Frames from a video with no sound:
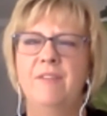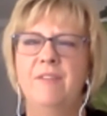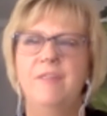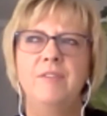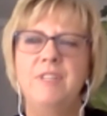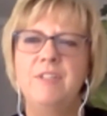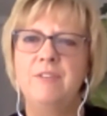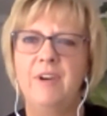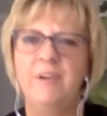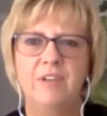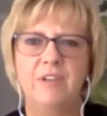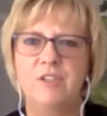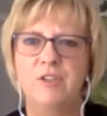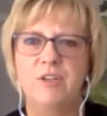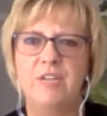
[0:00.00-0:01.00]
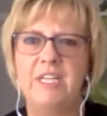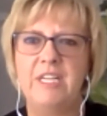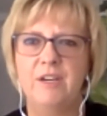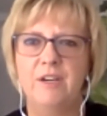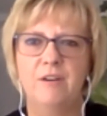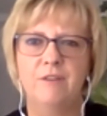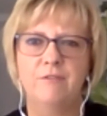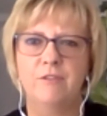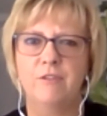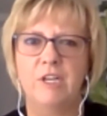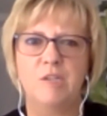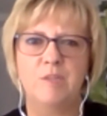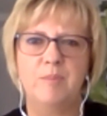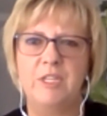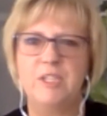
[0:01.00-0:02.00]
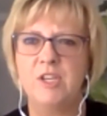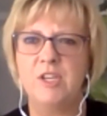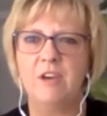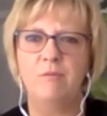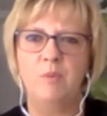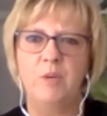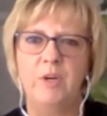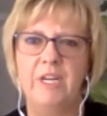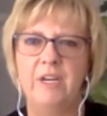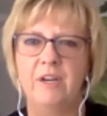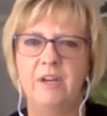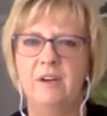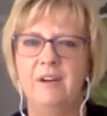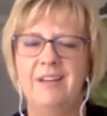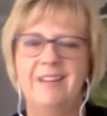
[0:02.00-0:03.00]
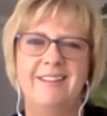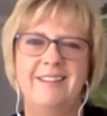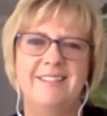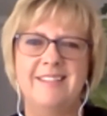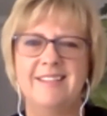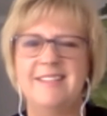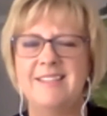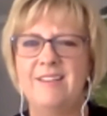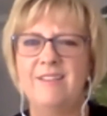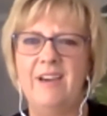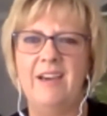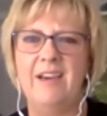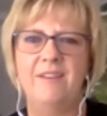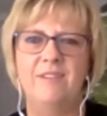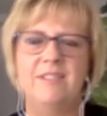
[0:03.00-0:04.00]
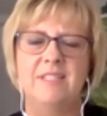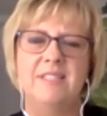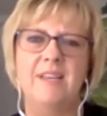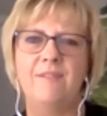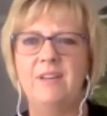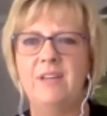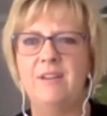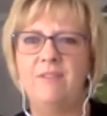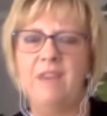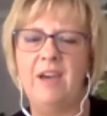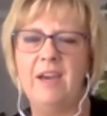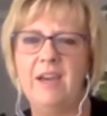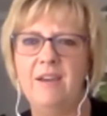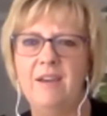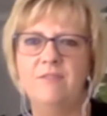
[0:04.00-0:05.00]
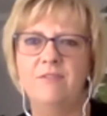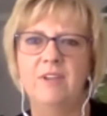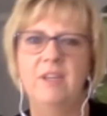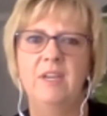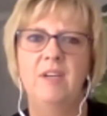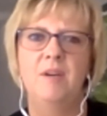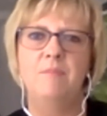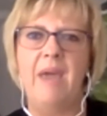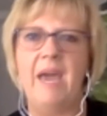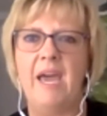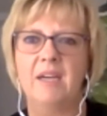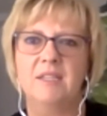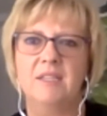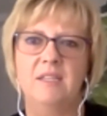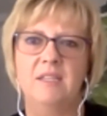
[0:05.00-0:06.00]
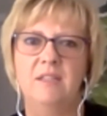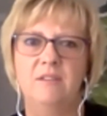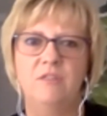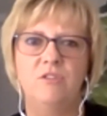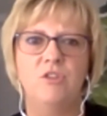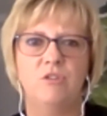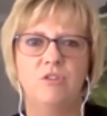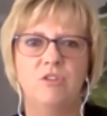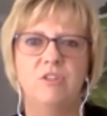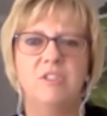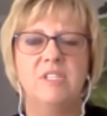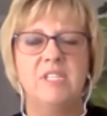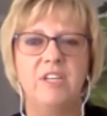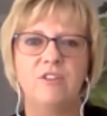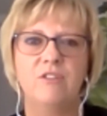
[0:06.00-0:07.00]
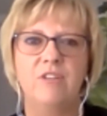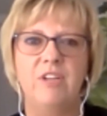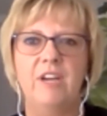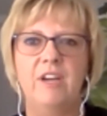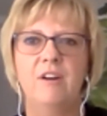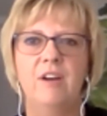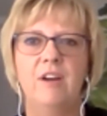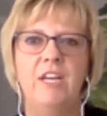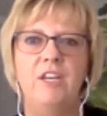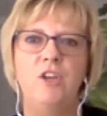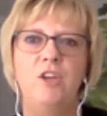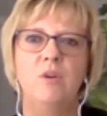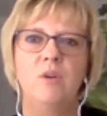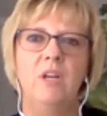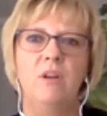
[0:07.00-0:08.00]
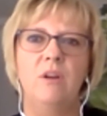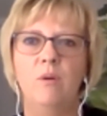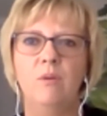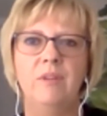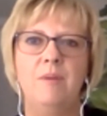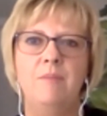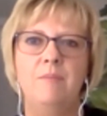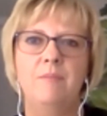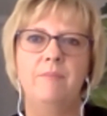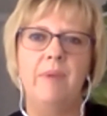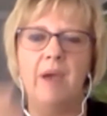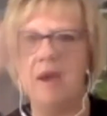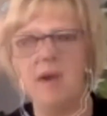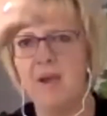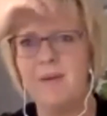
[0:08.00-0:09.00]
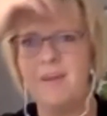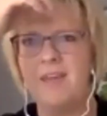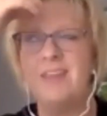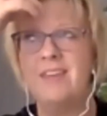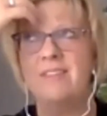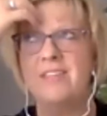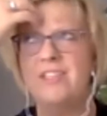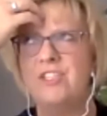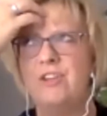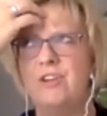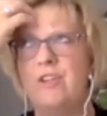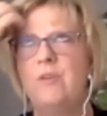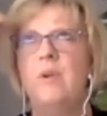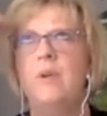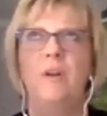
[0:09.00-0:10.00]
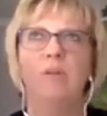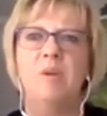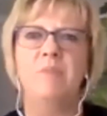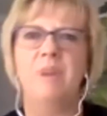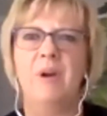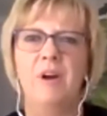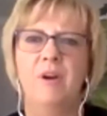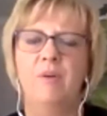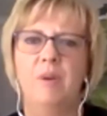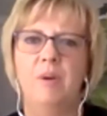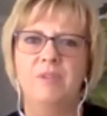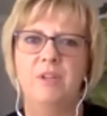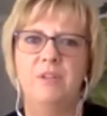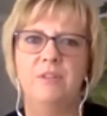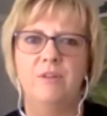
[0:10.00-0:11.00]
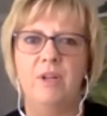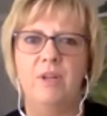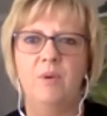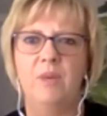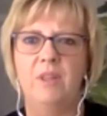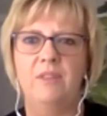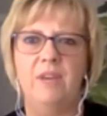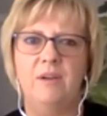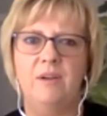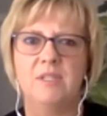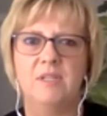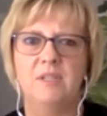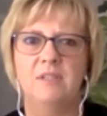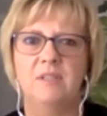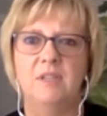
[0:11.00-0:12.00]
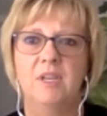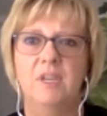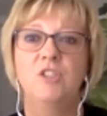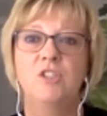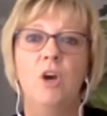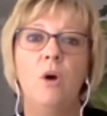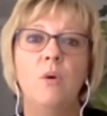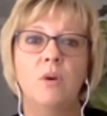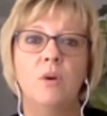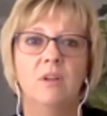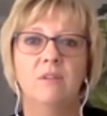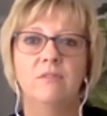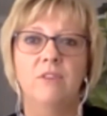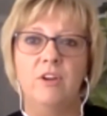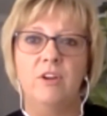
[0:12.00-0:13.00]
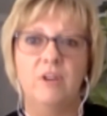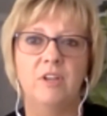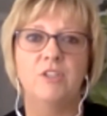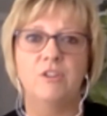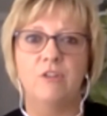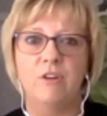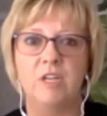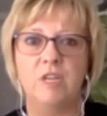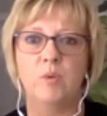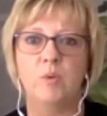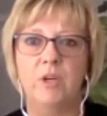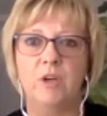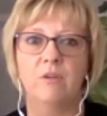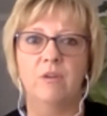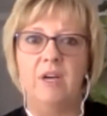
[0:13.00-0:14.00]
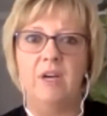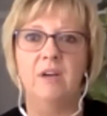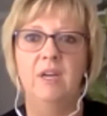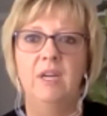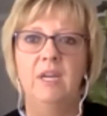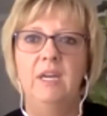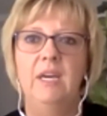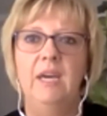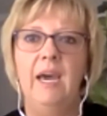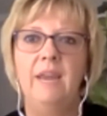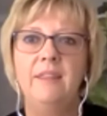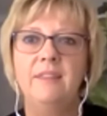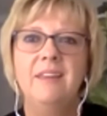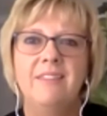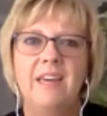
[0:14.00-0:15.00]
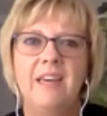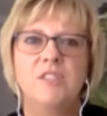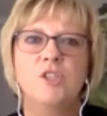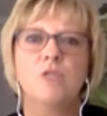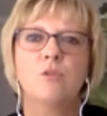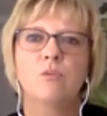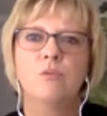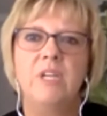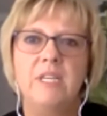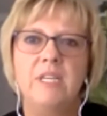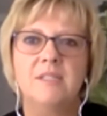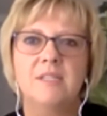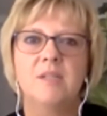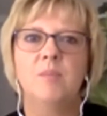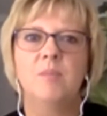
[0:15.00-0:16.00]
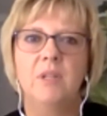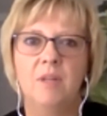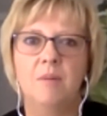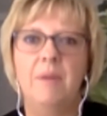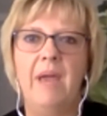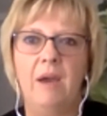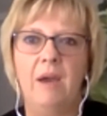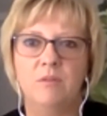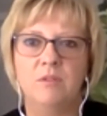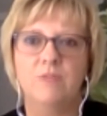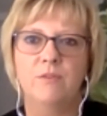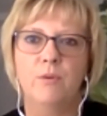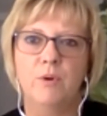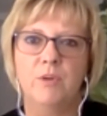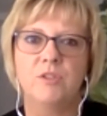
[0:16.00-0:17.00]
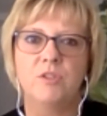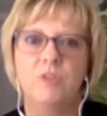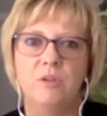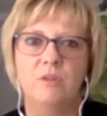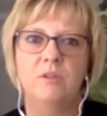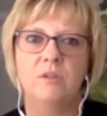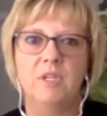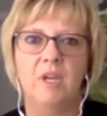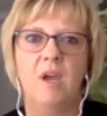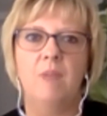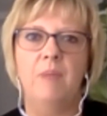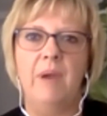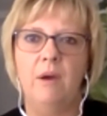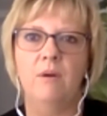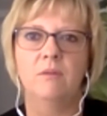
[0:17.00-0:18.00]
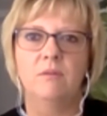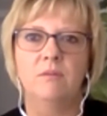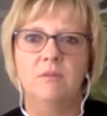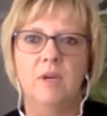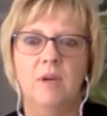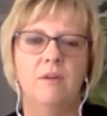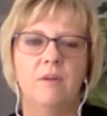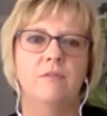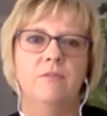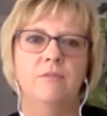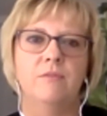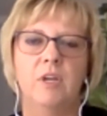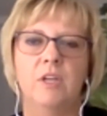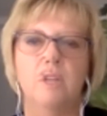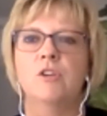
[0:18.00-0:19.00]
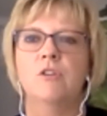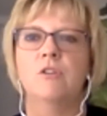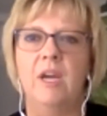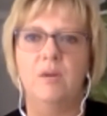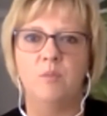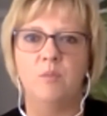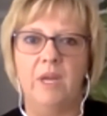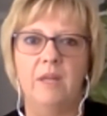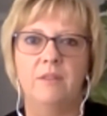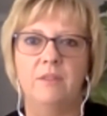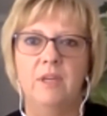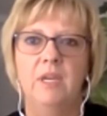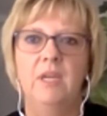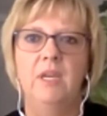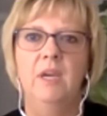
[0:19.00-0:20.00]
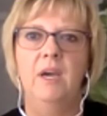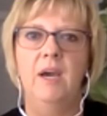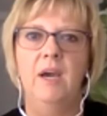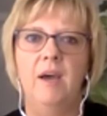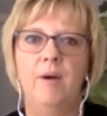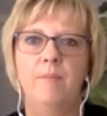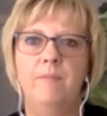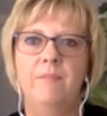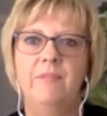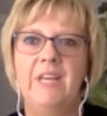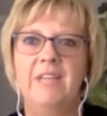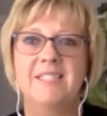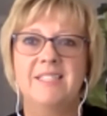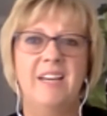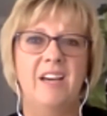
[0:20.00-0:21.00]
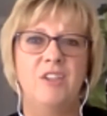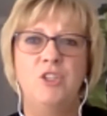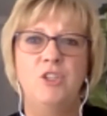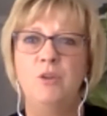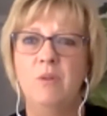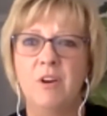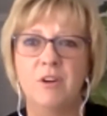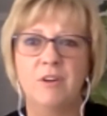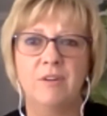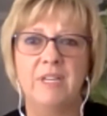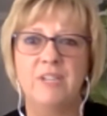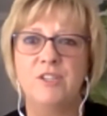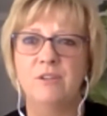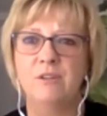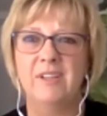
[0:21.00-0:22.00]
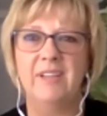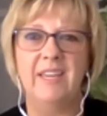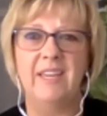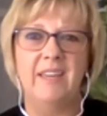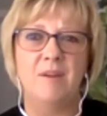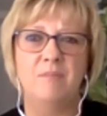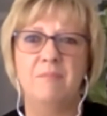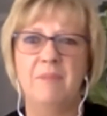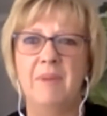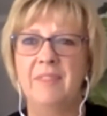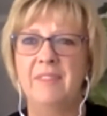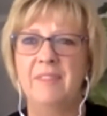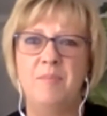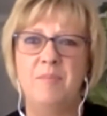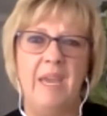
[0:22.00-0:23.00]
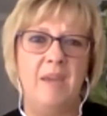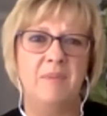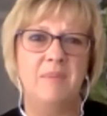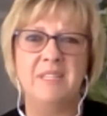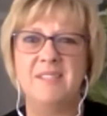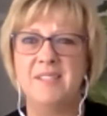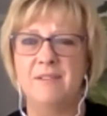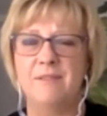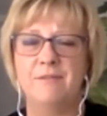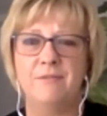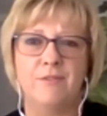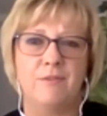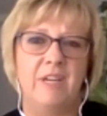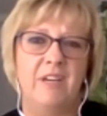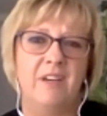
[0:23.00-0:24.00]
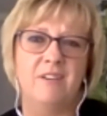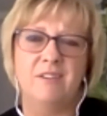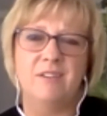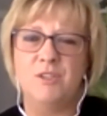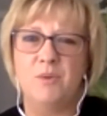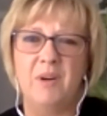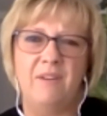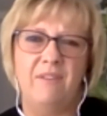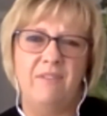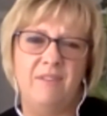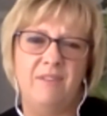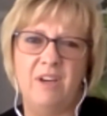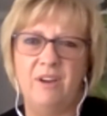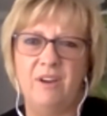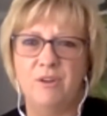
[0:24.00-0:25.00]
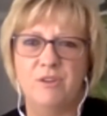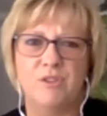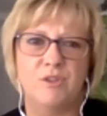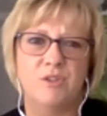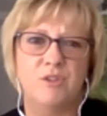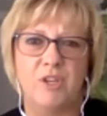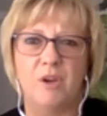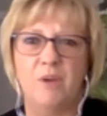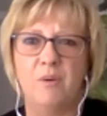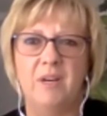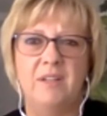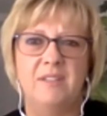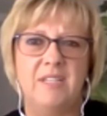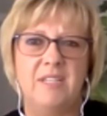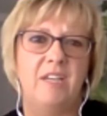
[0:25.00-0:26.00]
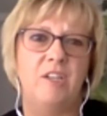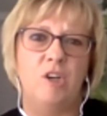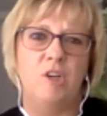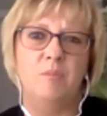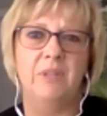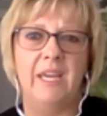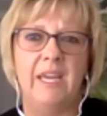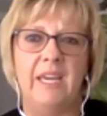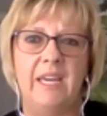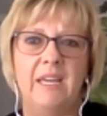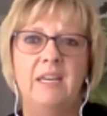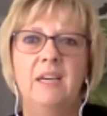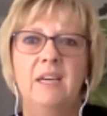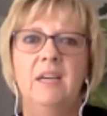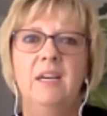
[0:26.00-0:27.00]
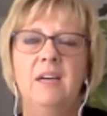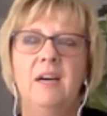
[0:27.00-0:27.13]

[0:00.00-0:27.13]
like $5,500 a year for freshman and sophomore year, and then 65 and 75 max in junior and senior year. And you can only, I think this year you can only borrow up to 31,000 total for your undergraduate career. I think that's a reasonable amount for a student to come out of undergrad with. That's not too onerous. You're looking at monthly payments of $325 or so on a 10-year plan.